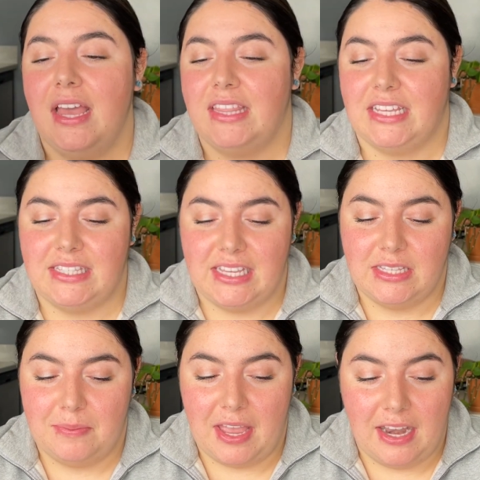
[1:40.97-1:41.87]
This
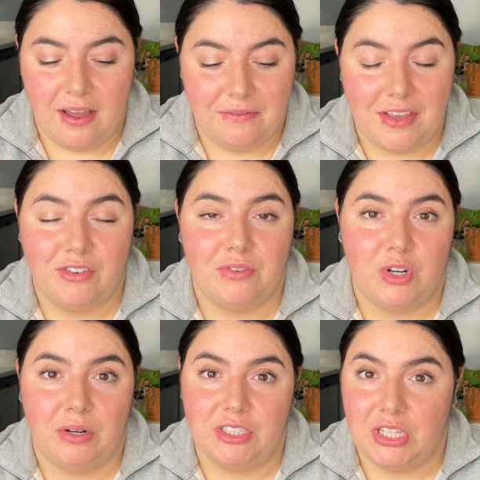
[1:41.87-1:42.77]
has been a favorite for
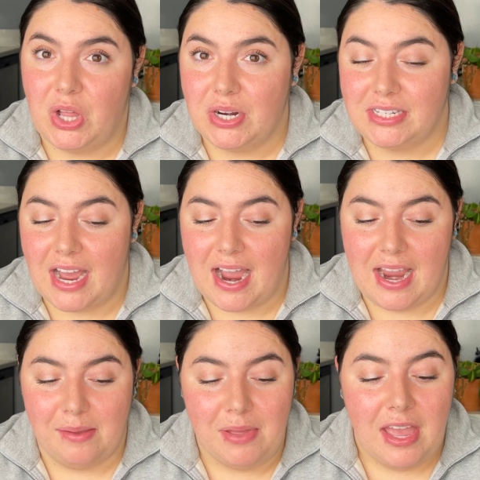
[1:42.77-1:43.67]
a really long
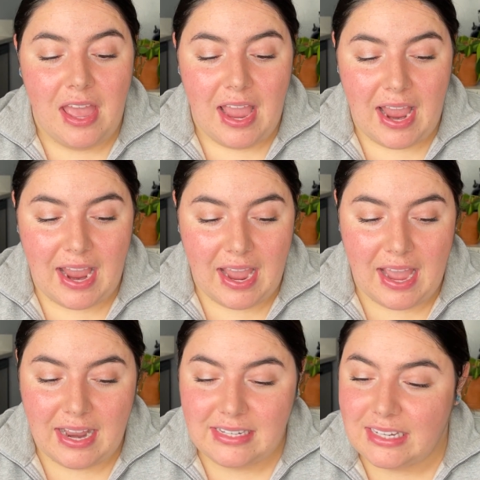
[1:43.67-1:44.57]
time,
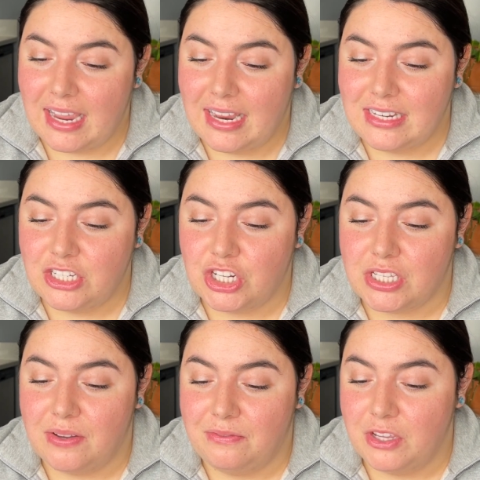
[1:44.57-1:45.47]
and it
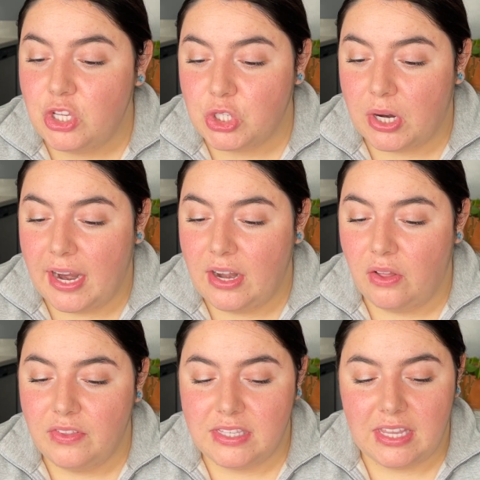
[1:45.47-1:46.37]
just feels great
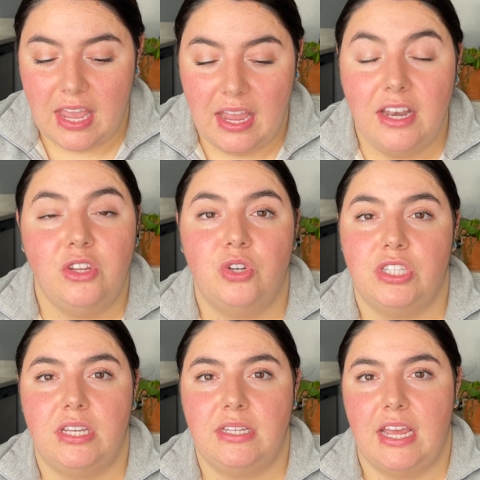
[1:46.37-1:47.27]
on the skin. You
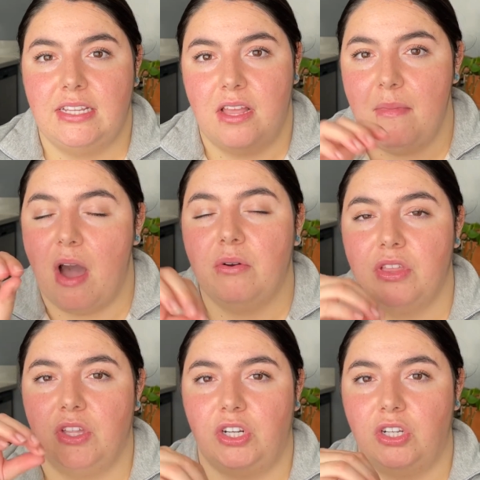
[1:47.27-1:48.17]
just take some out with a
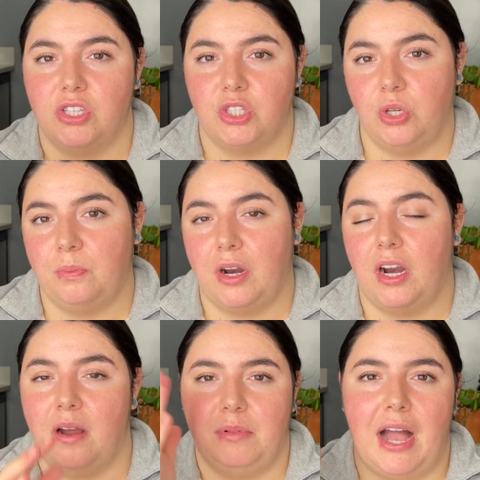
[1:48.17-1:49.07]
little
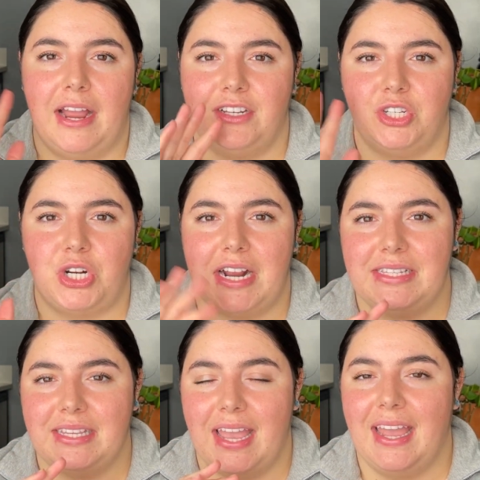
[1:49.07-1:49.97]
scooper, apply it to dry
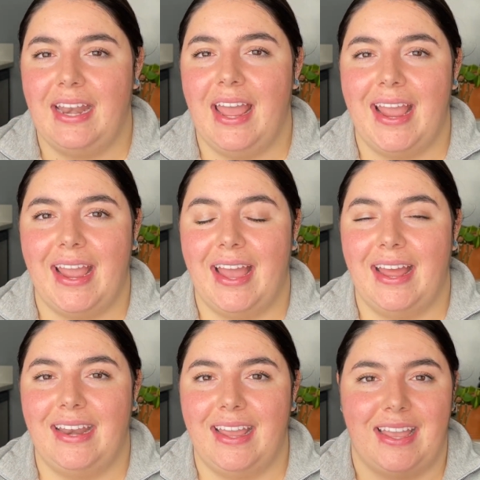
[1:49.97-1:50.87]
skin,
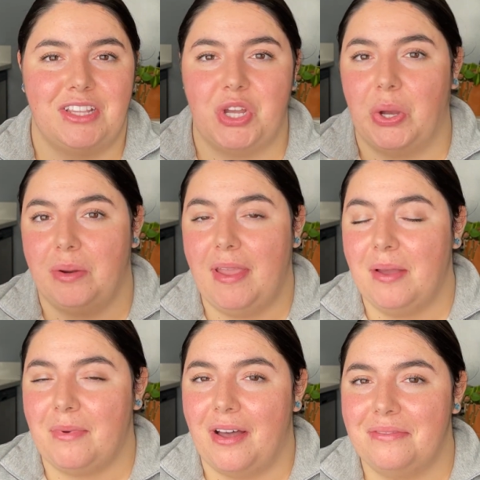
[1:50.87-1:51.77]
and it gets all your
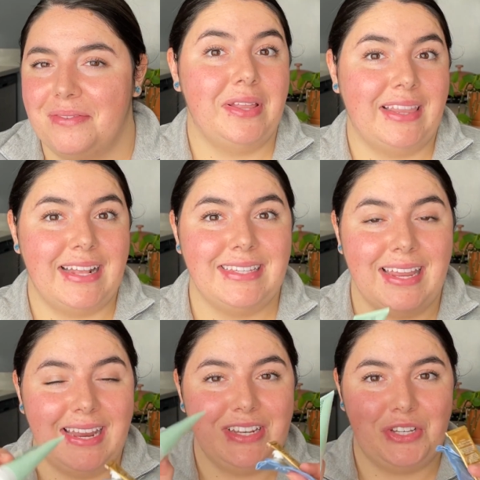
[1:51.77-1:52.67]
makeup off. Let's
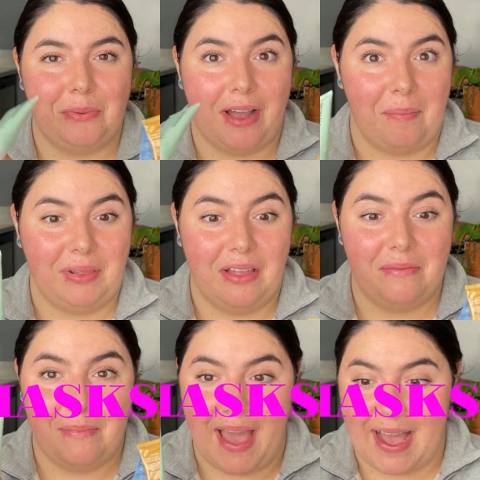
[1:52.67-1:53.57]
get into a couple of
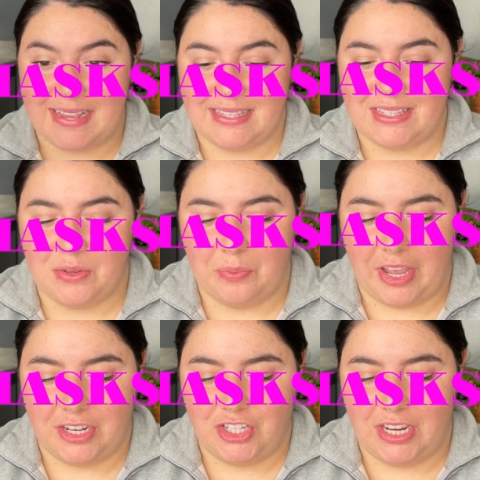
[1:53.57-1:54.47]
masks,
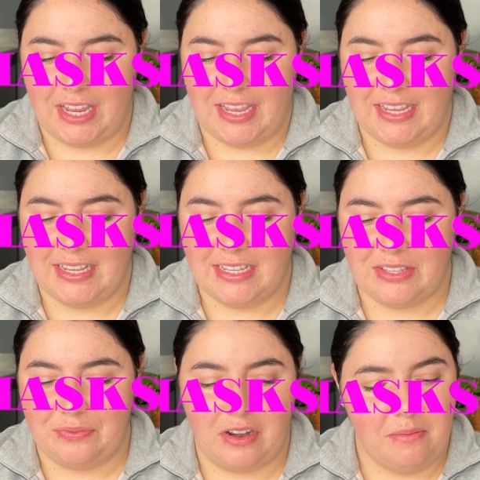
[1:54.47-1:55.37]
which is
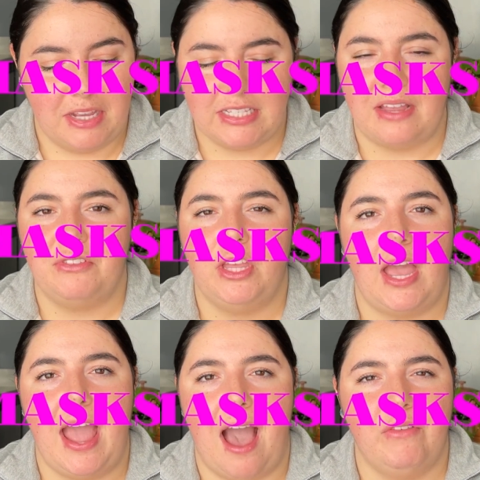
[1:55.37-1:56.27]
funny because I feel like I
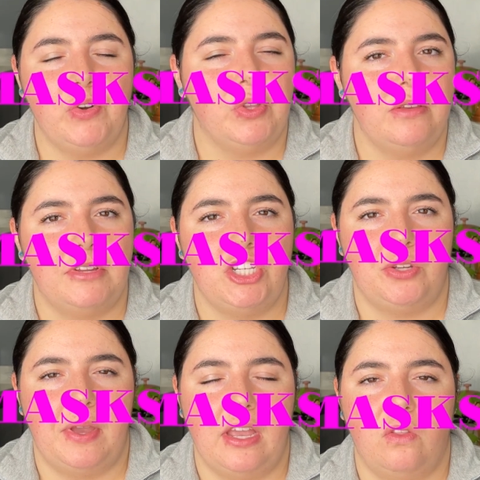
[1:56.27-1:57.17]
haven't really been
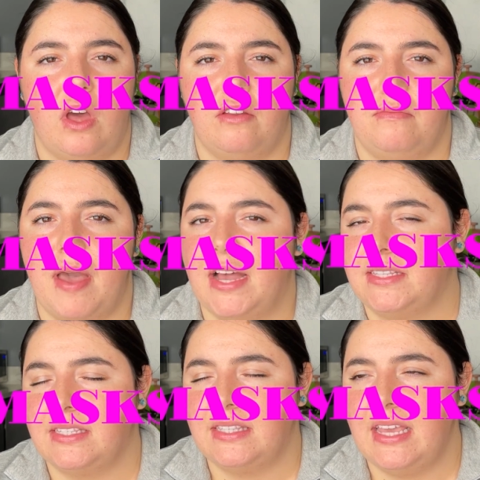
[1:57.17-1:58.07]
doing a lot of
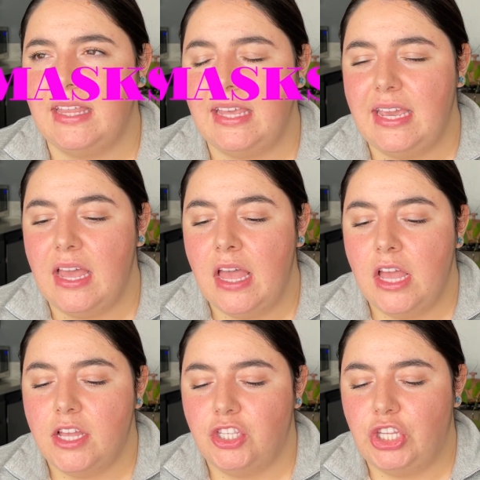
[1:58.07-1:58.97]
masks lately.
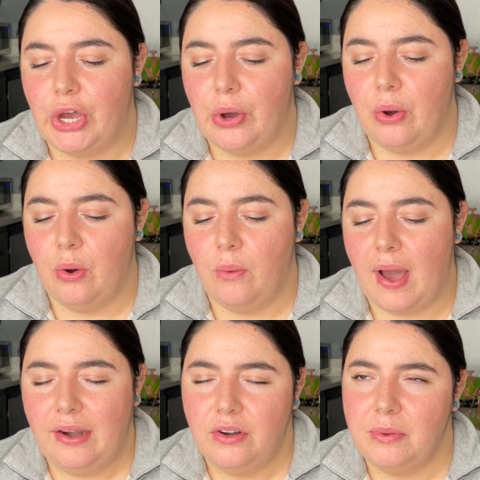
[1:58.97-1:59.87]
So
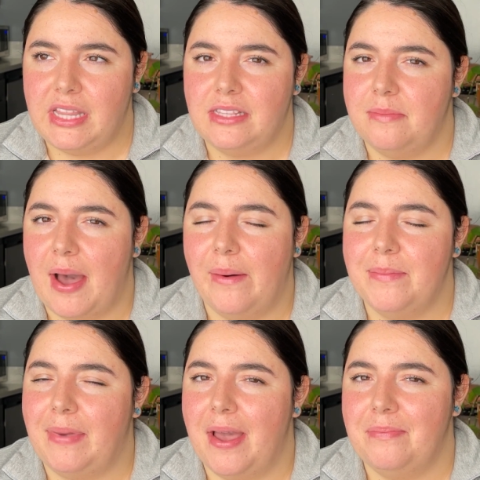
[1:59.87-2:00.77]
I don't know what that's
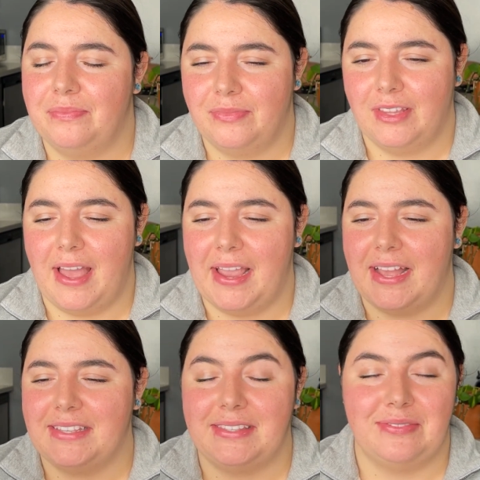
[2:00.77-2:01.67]
about, but I
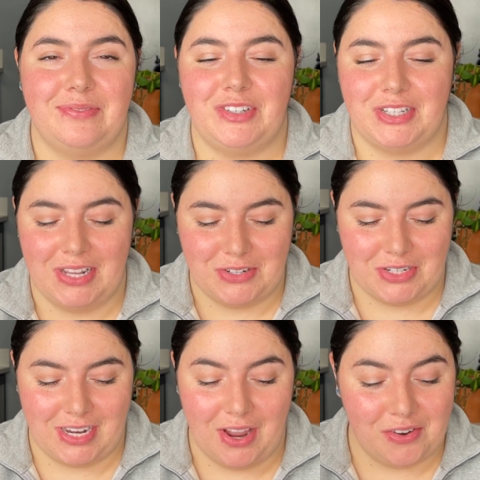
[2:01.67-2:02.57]
guess just
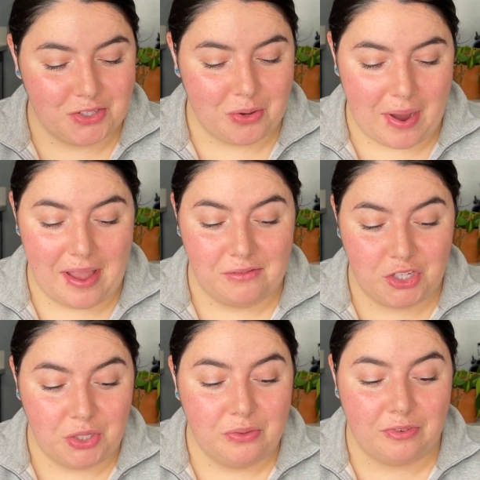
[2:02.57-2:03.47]
interesting. And also I have
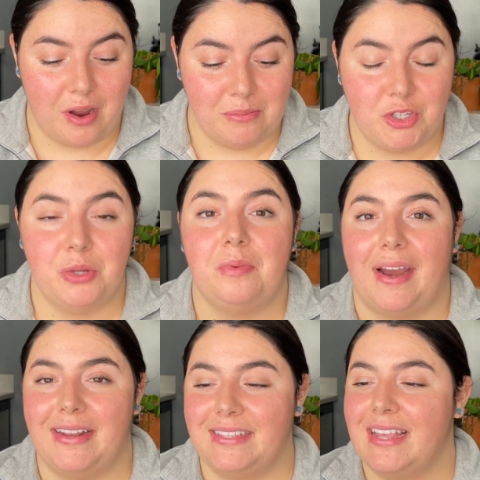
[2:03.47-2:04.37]
two from two
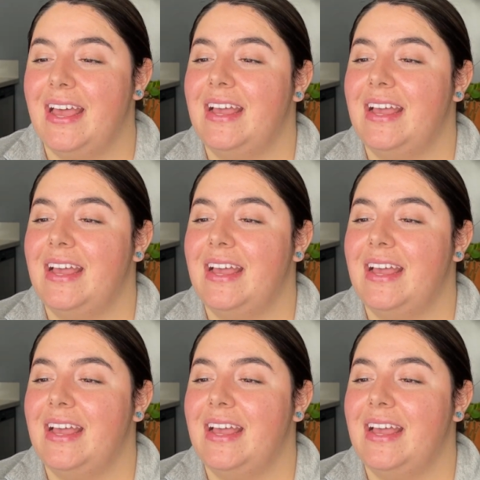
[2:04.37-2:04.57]
brands.